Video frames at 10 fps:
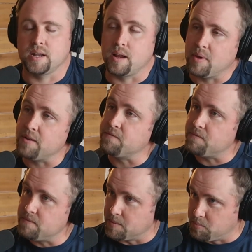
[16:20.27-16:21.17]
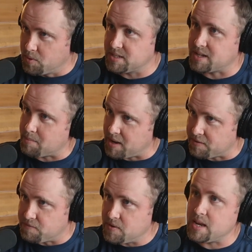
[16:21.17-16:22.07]
And the point is that I made
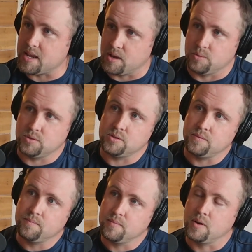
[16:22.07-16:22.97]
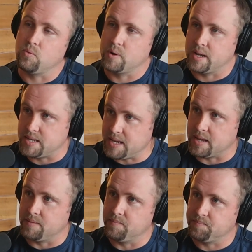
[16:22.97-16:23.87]
videos of what I did.